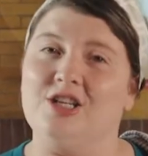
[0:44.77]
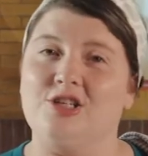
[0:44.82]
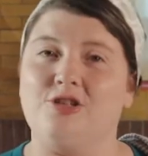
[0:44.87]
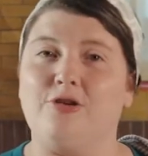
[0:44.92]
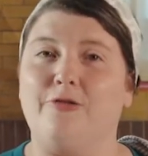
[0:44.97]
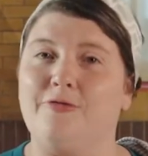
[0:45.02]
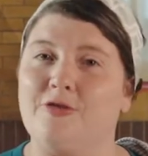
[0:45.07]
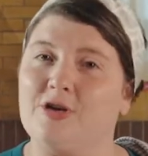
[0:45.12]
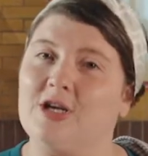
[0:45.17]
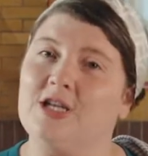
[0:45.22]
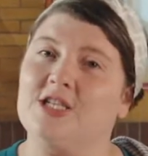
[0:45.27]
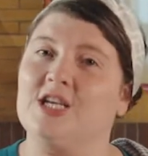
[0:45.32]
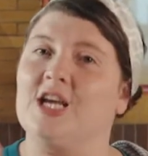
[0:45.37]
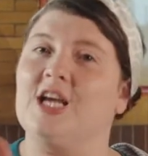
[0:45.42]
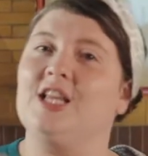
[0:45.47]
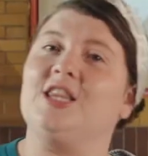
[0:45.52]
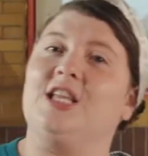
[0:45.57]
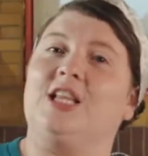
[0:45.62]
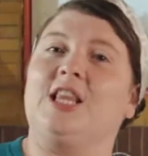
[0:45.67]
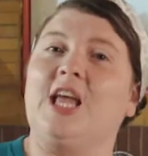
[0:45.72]
don't forget to
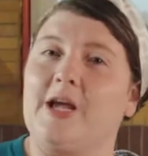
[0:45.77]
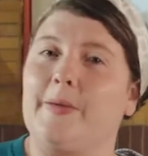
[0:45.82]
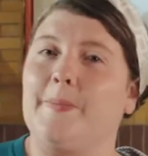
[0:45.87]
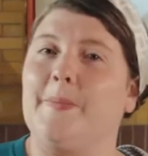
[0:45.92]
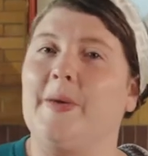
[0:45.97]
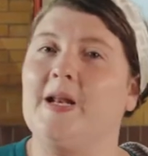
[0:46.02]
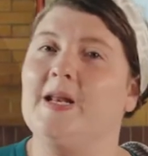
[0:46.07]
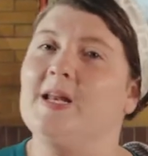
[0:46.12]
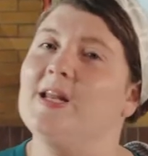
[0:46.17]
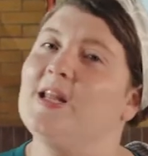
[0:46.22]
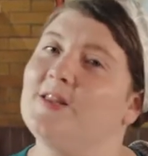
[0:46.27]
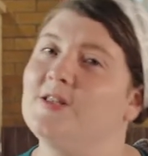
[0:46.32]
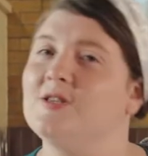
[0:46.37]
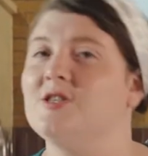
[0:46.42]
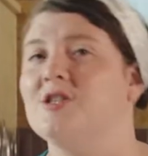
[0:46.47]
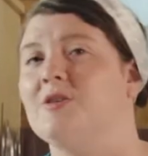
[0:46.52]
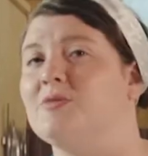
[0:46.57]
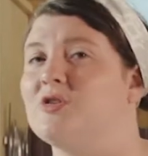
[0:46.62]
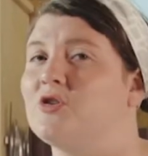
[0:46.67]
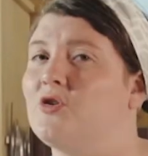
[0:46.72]
hit the like button and the
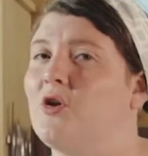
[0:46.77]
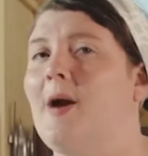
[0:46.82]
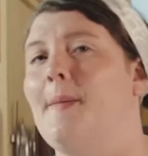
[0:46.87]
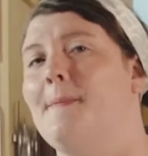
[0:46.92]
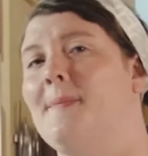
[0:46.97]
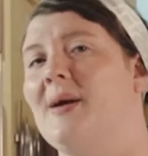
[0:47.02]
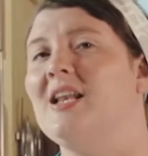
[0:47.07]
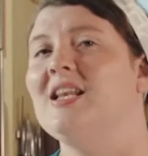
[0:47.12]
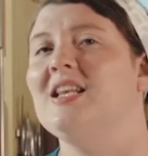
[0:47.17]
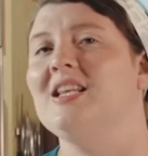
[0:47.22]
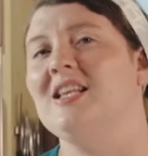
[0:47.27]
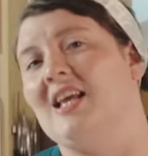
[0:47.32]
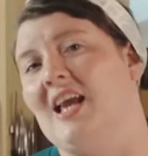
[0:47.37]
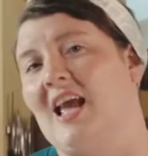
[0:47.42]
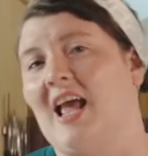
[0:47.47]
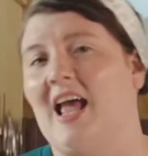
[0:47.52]
subscribe button,